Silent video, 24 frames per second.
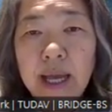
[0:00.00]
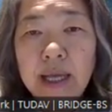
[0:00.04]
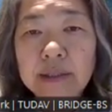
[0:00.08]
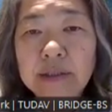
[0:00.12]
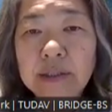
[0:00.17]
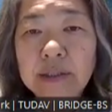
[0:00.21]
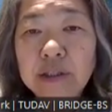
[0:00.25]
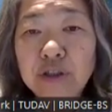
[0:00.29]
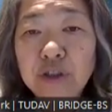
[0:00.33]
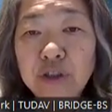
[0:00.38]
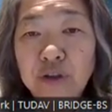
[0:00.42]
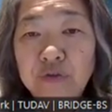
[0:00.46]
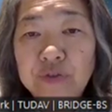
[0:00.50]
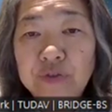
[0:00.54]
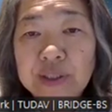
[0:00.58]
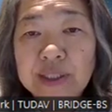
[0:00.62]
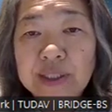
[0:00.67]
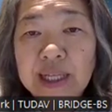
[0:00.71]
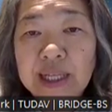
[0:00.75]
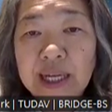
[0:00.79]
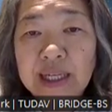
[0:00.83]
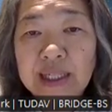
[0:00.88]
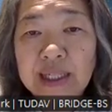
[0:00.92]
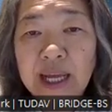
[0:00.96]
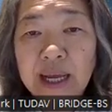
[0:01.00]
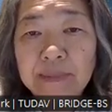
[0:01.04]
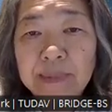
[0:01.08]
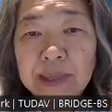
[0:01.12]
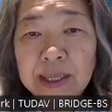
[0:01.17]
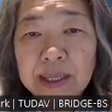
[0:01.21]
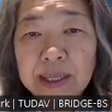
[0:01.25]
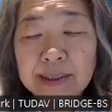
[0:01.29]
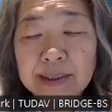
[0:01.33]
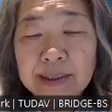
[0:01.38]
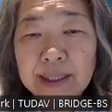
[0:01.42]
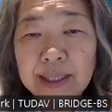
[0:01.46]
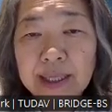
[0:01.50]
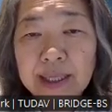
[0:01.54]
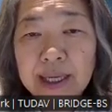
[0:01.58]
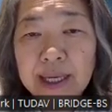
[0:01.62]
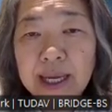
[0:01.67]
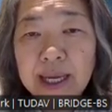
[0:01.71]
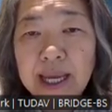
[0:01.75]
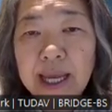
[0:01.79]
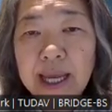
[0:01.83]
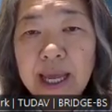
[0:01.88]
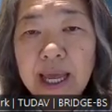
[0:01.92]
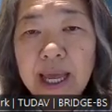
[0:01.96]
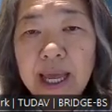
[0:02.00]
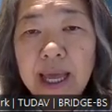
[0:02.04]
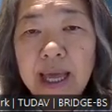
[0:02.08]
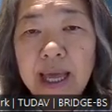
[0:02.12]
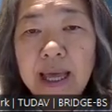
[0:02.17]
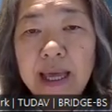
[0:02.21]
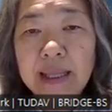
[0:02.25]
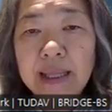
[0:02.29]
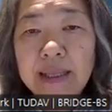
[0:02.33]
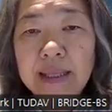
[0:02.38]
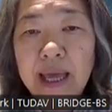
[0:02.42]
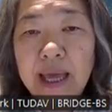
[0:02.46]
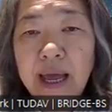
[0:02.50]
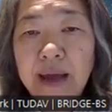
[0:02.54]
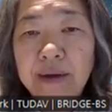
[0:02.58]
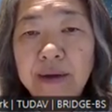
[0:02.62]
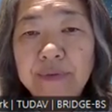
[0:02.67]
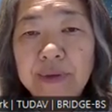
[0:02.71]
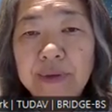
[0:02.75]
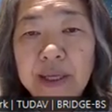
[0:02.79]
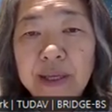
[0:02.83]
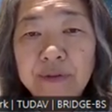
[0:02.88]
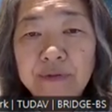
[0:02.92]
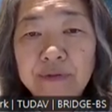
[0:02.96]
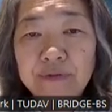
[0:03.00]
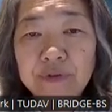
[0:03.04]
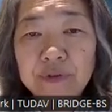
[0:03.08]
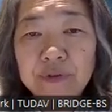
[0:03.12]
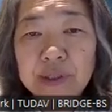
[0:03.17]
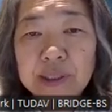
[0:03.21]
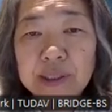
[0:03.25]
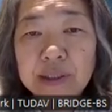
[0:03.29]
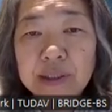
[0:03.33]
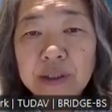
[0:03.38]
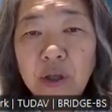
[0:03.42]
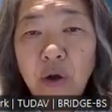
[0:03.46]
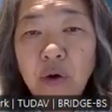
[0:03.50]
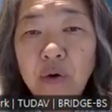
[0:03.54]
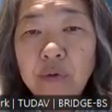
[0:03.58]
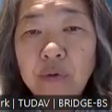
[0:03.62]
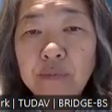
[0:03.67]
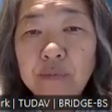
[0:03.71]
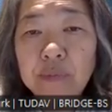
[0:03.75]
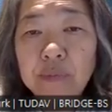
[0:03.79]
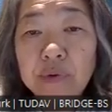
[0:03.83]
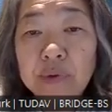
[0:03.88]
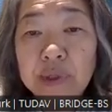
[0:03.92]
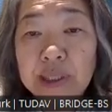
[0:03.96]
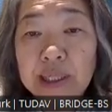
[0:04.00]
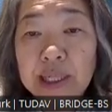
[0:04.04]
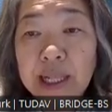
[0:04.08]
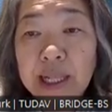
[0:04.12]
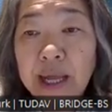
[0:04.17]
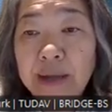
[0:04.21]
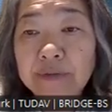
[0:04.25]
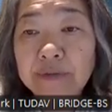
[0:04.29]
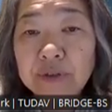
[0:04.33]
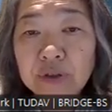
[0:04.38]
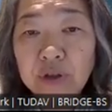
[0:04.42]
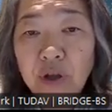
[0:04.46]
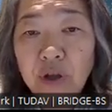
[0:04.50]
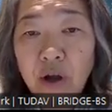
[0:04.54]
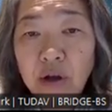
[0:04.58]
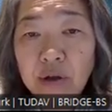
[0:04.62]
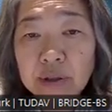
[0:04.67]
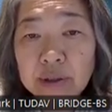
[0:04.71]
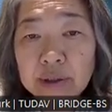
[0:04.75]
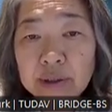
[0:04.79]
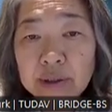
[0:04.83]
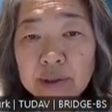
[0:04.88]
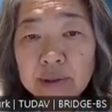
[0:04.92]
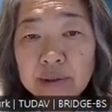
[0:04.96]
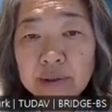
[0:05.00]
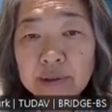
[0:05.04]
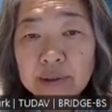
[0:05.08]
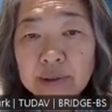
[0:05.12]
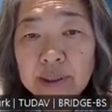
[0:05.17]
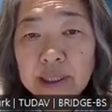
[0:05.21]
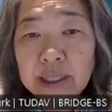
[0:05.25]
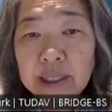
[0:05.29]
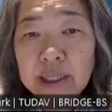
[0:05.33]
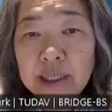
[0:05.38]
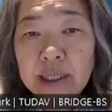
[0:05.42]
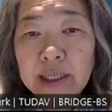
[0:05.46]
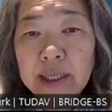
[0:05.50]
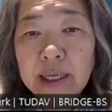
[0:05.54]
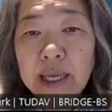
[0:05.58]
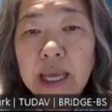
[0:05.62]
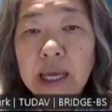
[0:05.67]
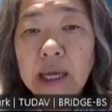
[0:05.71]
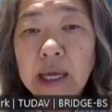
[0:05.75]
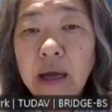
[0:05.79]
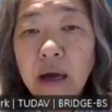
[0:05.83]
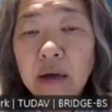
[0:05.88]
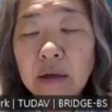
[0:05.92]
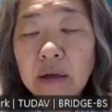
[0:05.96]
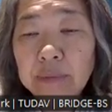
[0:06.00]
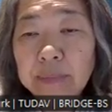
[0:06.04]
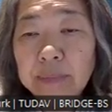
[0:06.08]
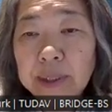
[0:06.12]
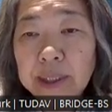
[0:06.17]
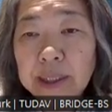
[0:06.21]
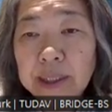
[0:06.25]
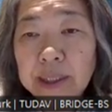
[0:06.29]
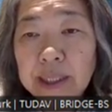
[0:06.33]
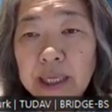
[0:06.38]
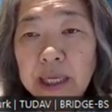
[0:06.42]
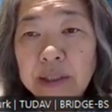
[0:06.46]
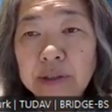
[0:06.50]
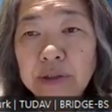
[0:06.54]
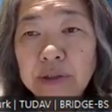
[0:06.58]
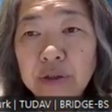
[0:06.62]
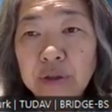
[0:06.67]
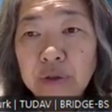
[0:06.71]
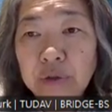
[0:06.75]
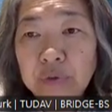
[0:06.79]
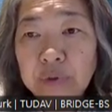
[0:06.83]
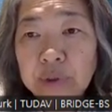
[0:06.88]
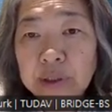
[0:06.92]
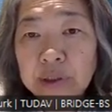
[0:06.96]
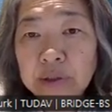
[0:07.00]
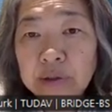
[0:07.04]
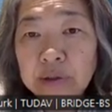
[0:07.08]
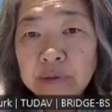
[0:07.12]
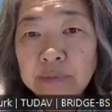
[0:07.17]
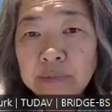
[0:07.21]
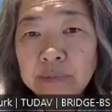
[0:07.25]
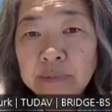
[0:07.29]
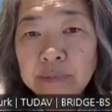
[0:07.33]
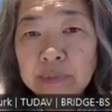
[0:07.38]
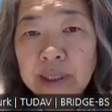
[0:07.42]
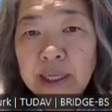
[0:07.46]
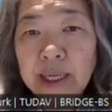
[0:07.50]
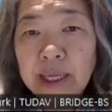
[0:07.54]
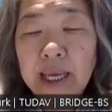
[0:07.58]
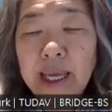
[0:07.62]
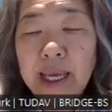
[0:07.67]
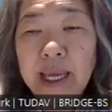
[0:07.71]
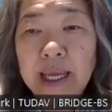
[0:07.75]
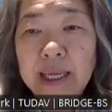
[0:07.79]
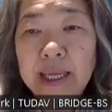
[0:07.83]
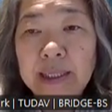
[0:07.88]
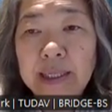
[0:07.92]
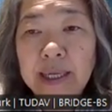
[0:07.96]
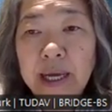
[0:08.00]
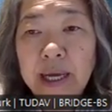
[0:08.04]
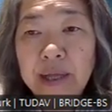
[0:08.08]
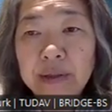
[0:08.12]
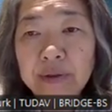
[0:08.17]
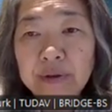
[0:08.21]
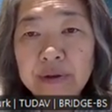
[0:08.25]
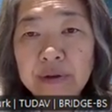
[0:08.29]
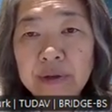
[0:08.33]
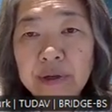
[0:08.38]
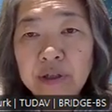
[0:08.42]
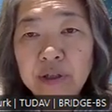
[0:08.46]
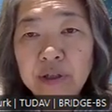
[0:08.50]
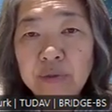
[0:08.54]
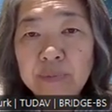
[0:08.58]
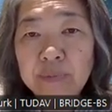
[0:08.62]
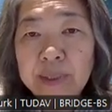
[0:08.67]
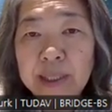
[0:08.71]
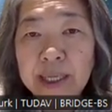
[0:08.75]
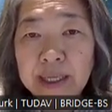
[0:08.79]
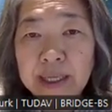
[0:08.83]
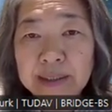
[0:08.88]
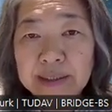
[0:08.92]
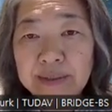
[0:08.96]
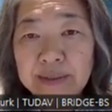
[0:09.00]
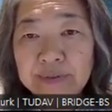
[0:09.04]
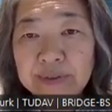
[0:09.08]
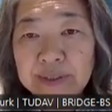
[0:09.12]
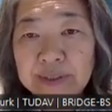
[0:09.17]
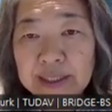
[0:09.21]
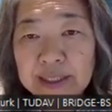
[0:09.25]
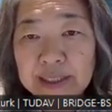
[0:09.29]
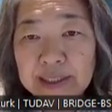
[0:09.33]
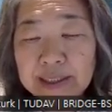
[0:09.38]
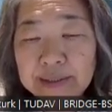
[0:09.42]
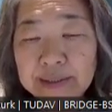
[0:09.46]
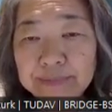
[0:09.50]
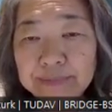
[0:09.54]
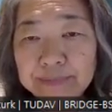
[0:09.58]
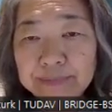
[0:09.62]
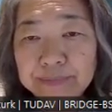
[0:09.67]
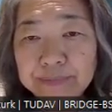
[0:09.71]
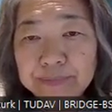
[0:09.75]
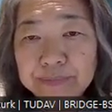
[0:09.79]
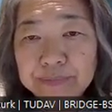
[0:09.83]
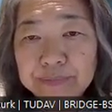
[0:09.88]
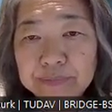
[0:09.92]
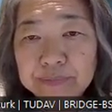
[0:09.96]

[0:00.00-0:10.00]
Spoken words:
As a service dynamics, they have influence on marine life stocks, economy and tourism, and other human activities.